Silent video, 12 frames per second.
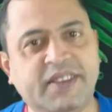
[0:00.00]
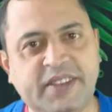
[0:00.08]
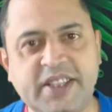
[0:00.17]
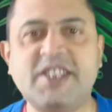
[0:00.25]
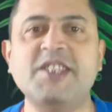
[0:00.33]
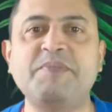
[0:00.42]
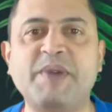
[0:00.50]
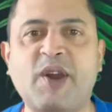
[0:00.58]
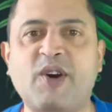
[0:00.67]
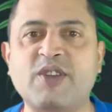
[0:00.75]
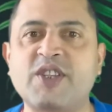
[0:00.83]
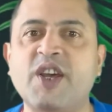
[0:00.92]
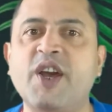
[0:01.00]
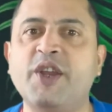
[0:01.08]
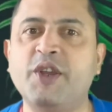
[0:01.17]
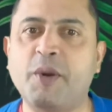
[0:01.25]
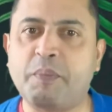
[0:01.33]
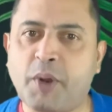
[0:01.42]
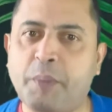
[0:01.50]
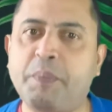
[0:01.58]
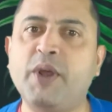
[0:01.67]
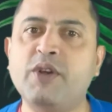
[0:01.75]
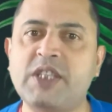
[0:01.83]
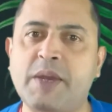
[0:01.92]
This is because your
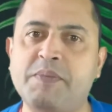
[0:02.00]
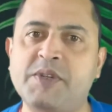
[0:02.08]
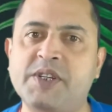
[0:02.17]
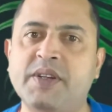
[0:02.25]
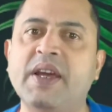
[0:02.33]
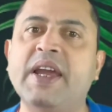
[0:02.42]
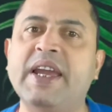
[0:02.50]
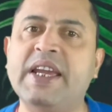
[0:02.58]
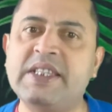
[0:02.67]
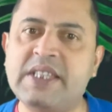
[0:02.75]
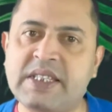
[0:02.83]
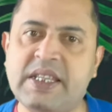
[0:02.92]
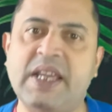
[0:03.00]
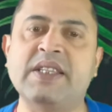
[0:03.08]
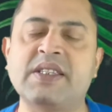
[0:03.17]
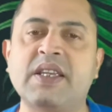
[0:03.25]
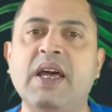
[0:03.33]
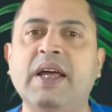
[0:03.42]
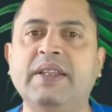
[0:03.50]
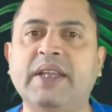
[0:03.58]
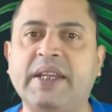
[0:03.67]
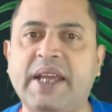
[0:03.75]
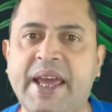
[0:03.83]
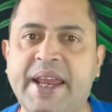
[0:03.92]
proprioception is a sense
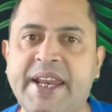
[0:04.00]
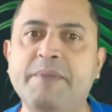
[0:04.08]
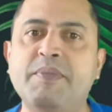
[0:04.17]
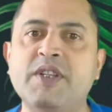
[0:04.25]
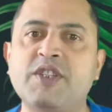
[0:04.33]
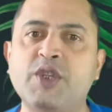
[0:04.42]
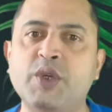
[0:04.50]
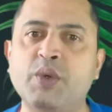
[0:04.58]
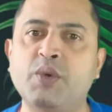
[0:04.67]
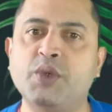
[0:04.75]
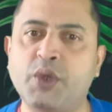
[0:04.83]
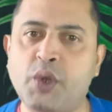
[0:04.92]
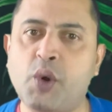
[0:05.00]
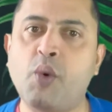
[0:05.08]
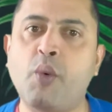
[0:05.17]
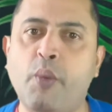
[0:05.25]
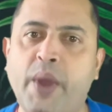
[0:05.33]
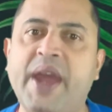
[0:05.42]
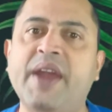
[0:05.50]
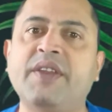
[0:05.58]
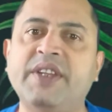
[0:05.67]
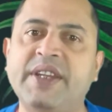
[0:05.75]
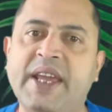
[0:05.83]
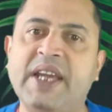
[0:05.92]
that enables you to know where
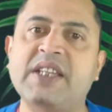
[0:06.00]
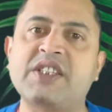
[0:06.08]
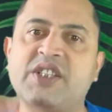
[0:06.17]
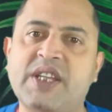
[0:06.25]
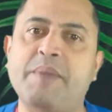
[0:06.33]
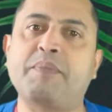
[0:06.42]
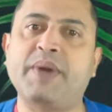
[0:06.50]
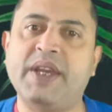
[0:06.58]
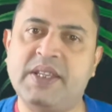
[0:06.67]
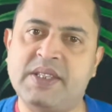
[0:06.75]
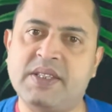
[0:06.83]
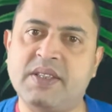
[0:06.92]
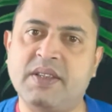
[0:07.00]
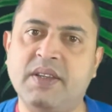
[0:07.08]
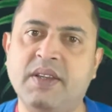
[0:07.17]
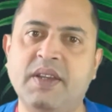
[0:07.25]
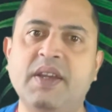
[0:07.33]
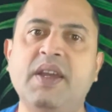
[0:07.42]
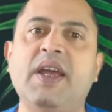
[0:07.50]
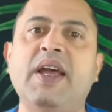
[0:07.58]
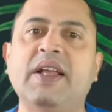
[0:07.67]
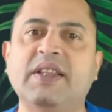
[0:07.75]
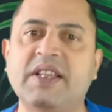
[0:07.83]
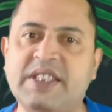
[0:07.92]
the next step is.
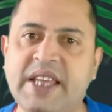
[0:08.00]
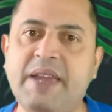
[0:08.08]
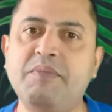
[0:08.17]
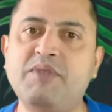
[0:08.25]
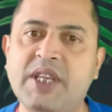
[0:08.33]
The same